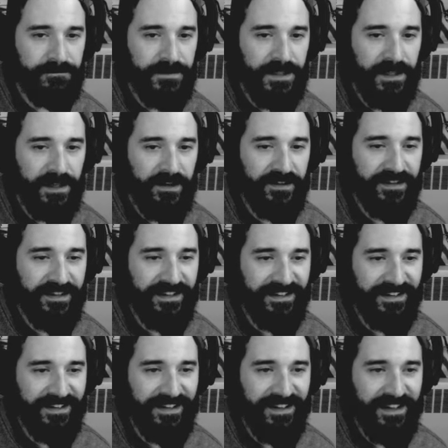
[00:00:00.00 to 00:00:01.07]
No.
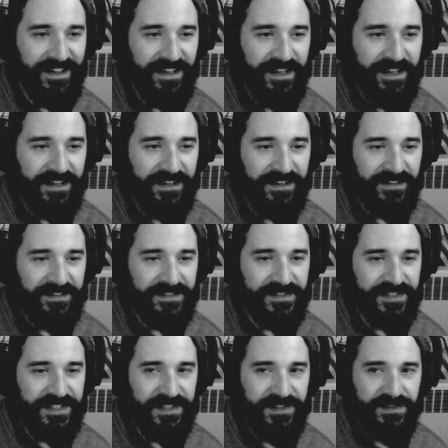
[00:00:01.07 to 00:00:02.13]
Looks
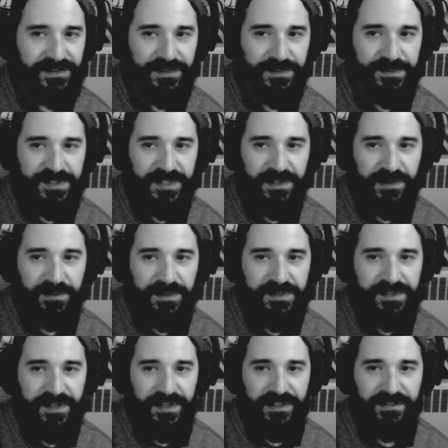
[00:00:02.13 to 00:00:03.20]
like it zooms in
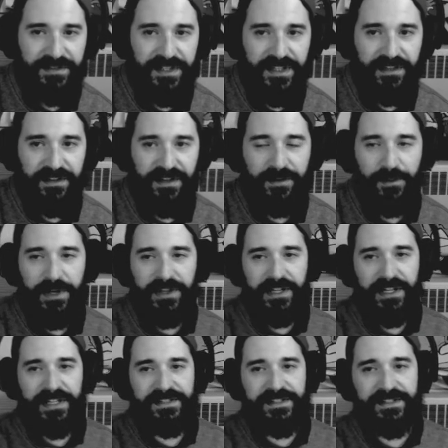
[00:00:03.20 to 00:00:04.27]
almost all of it out. Oh, well, I
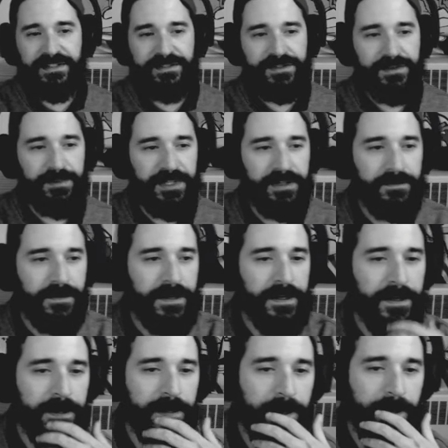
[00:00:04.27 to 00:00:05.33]
guess it did zoom it
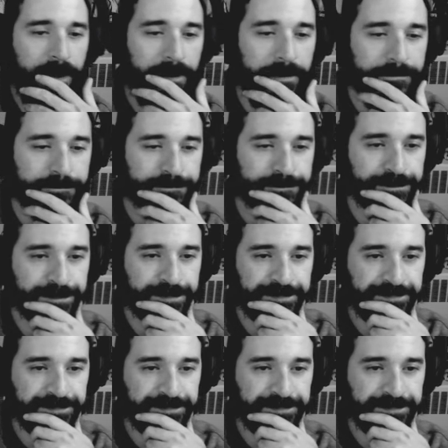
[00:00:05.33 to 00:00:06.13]
in.